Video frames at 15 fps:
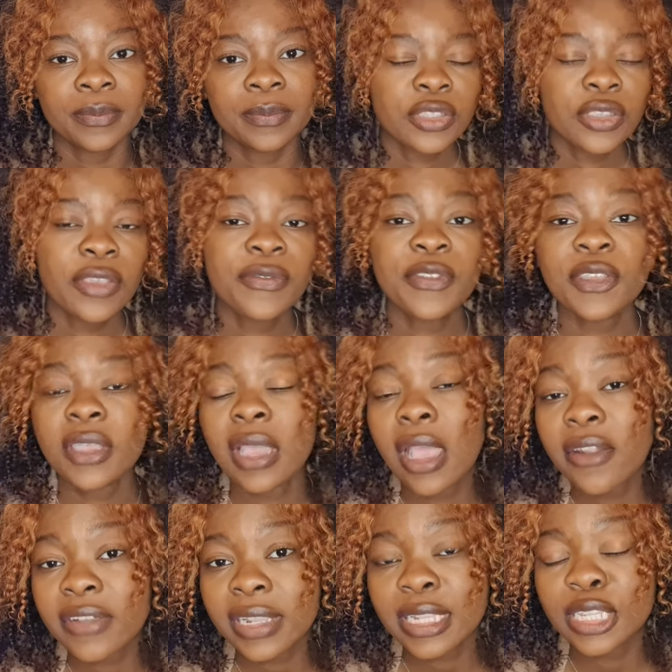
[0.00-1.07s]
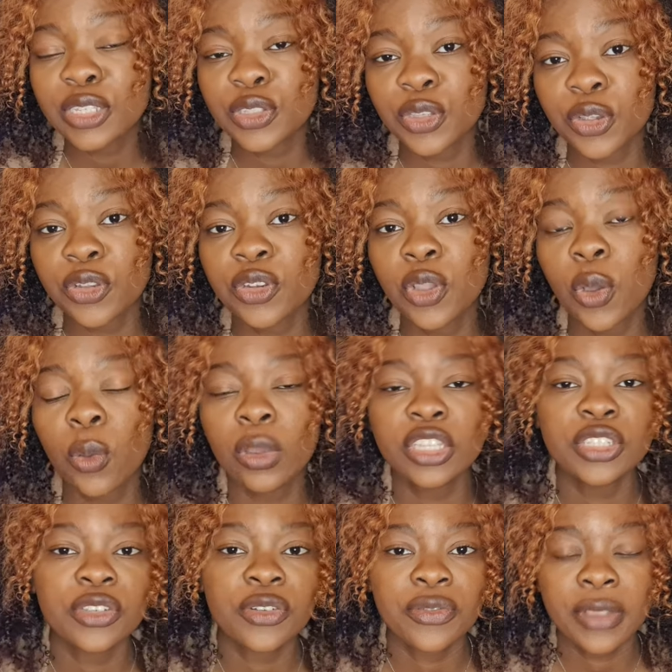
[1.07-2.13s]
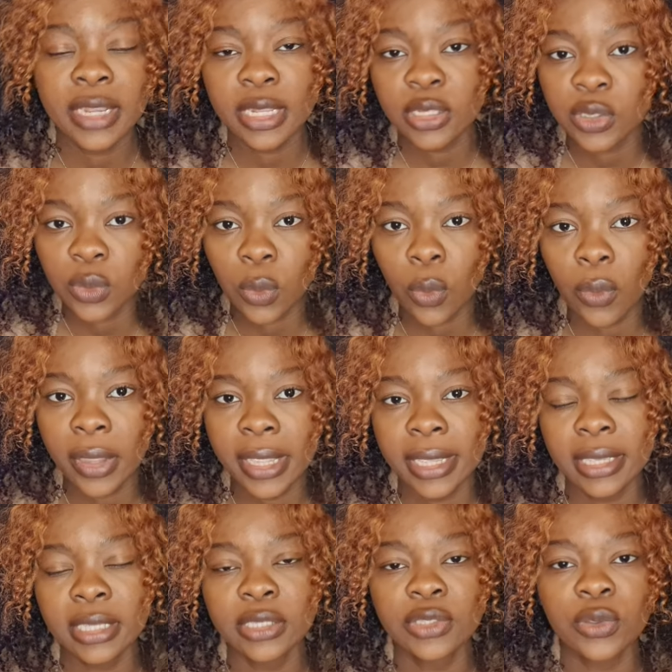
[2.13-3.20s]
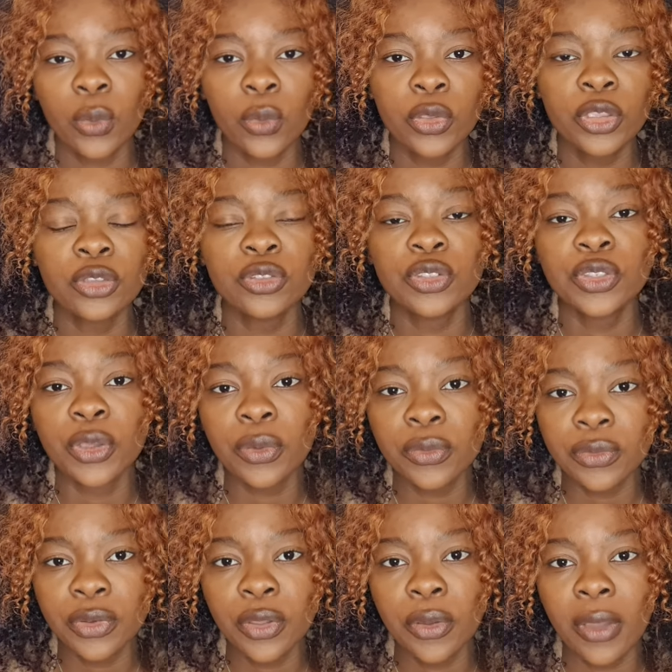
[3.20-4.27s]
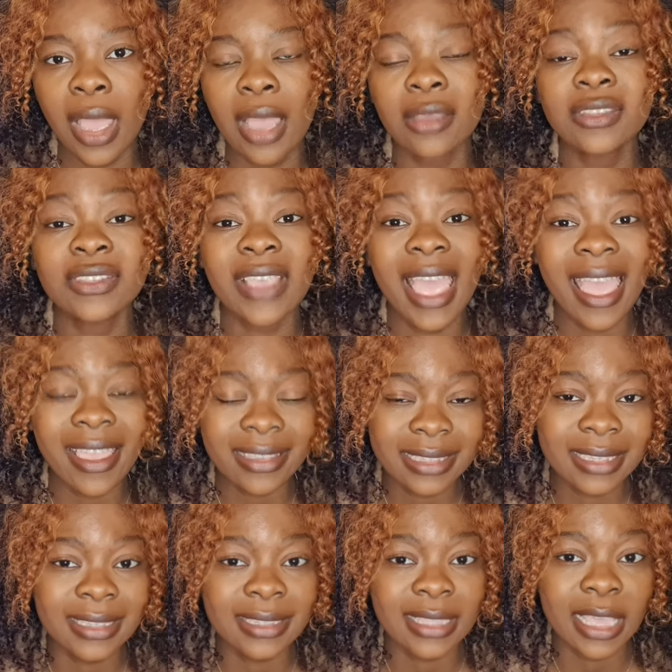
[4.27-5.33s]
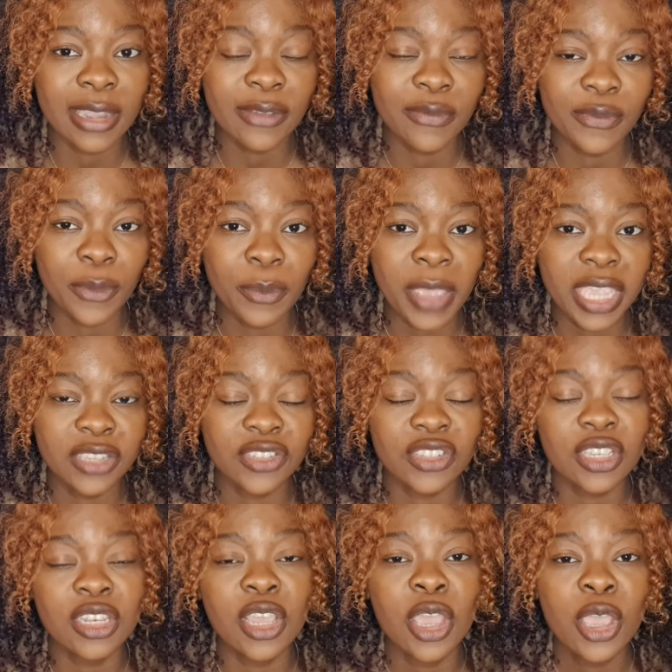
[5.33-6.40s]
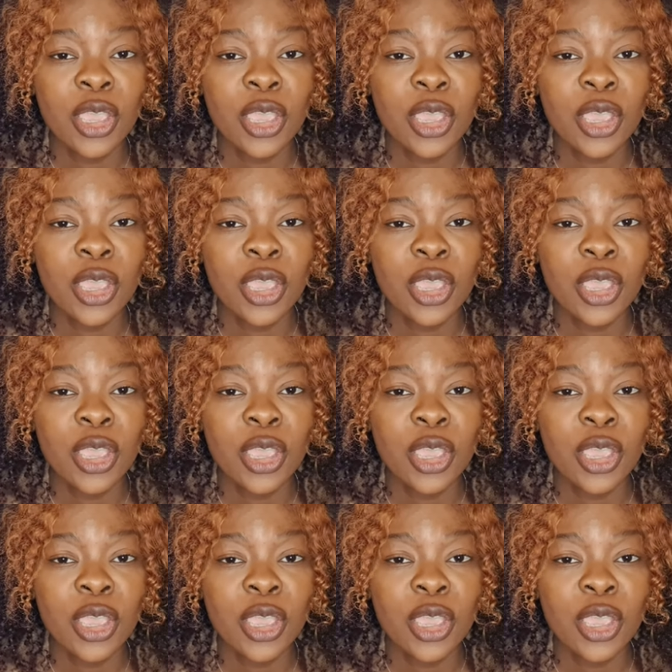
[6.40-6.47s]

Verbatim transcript: So, if you currently don't know what your credit score is or you don't know how to access that information,